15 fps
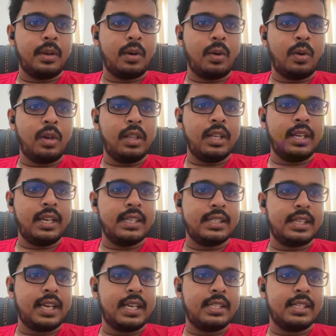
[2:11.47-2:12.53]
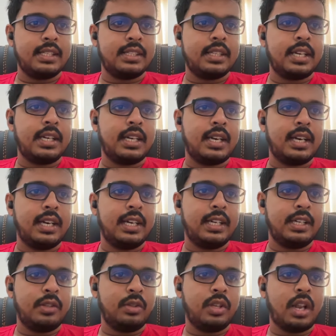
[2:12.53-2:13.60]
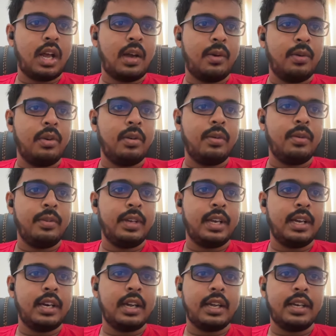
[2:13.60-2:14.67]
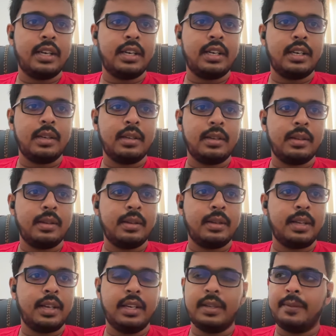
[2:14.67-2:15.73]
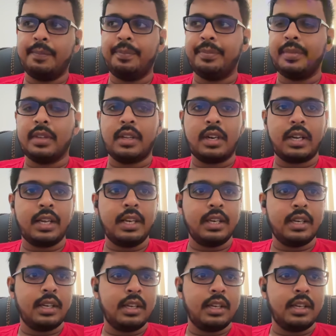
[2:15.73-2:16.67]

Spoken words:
All the test cases that are related to the DAO we can write here, right?